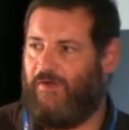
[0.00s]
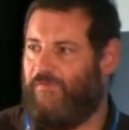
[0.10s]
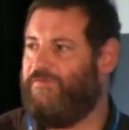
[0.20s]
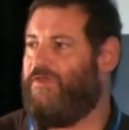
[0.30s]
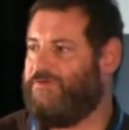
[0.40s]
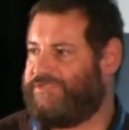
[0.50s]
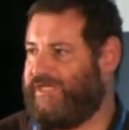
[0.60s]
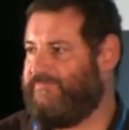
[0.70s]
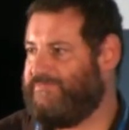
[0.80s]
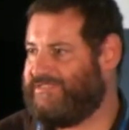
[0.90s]
On the long
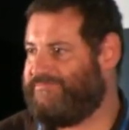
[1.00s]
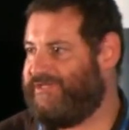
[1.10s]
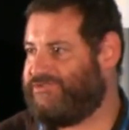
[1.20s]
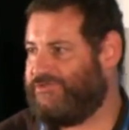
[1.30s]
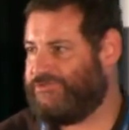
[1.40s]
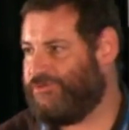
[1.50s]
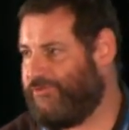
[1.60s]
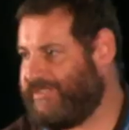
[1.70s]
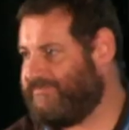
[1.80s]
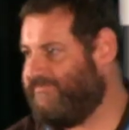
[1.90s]
term, it's better to
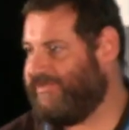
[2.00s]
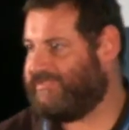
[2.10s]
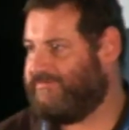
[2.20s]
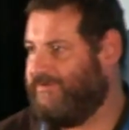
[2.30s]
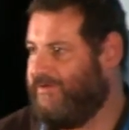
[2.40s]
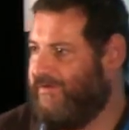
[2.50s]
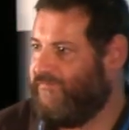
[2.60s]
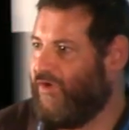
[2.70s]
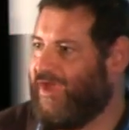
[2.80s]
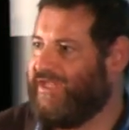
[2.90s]
create some things
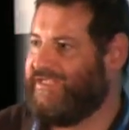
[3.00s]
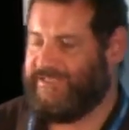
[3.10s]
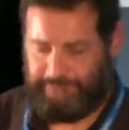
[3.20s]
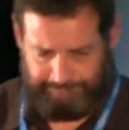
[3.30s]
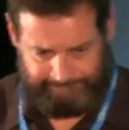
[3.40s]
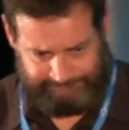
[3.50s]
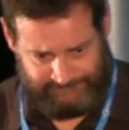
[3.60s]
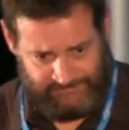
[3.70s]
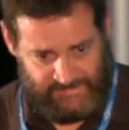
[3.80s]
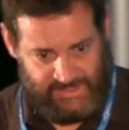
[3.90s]
for any
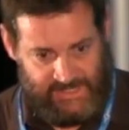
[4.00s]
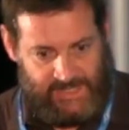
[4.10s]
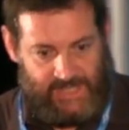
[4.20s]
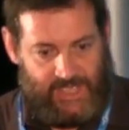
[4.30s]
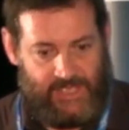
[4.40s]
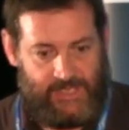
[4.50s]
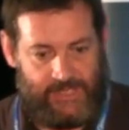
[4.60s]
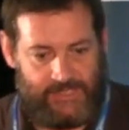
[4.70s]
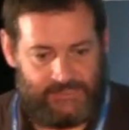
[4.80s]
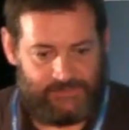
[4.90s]

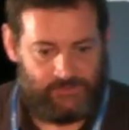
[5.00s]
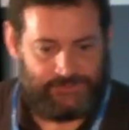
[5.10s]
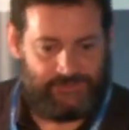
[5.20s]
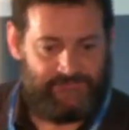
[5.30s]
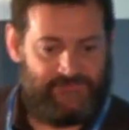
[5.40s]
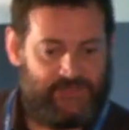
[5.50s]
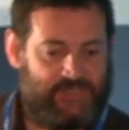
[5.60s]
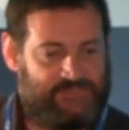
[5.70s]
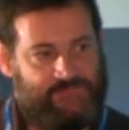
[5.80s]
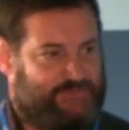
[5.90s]
uh, sort of uh,
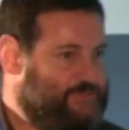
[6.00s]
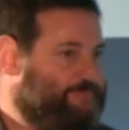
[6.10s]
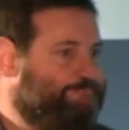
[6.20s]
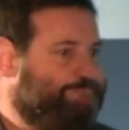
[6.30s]
condiments.